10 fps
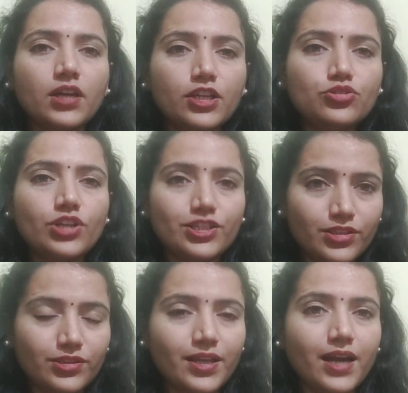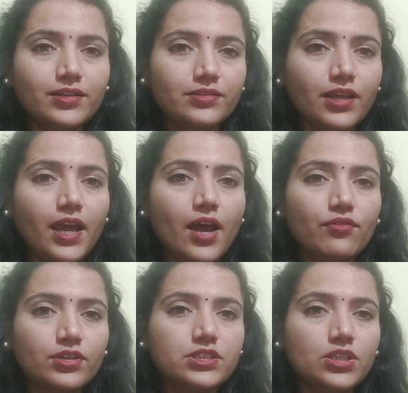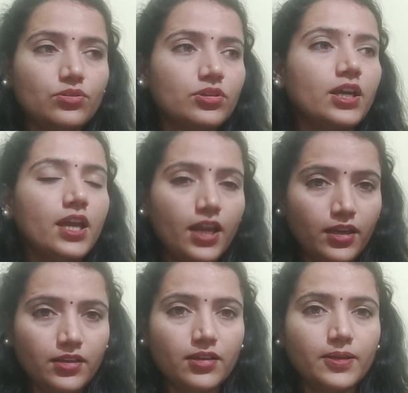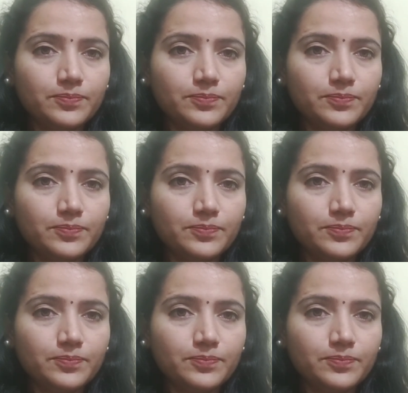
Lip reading: the education that they have received in